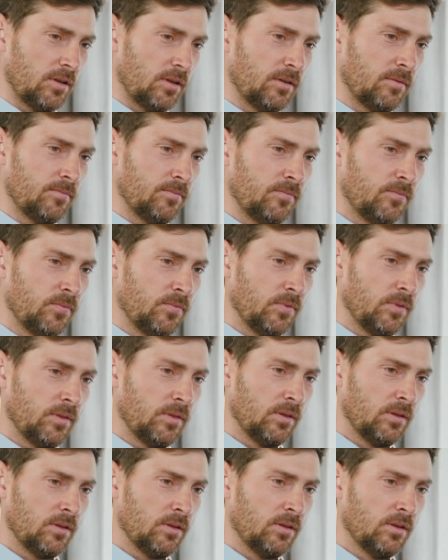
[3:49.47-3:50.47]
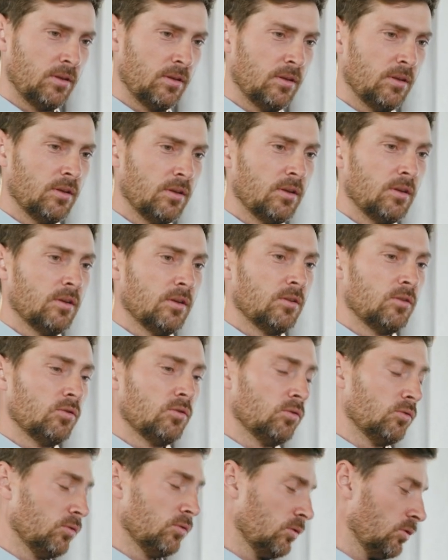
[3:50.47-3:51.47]
Should I be directing? Should I
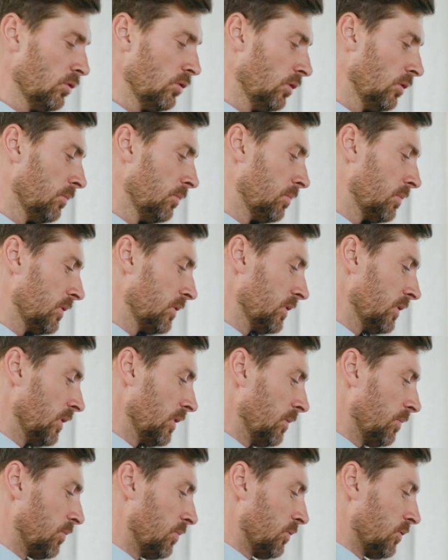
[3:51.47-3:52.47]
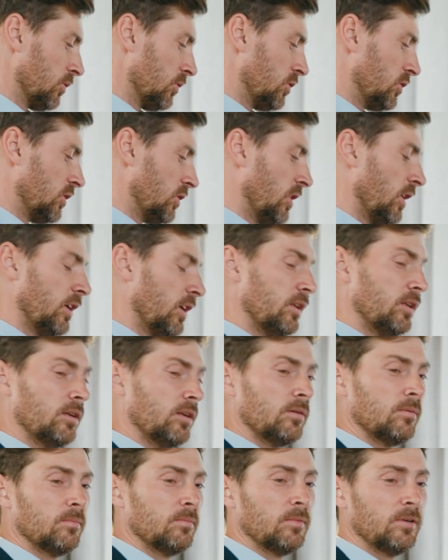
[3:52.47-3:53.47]
be motivating? Should I be guiding? Or can
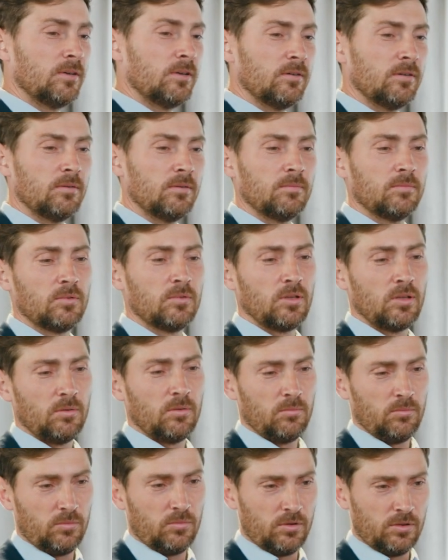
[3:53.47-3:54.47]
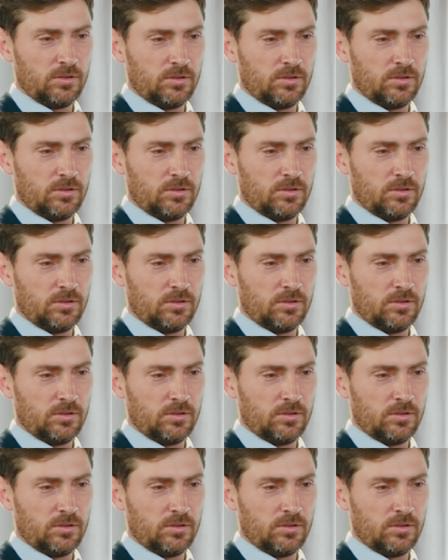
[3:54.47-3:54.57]
I just delegate this to you?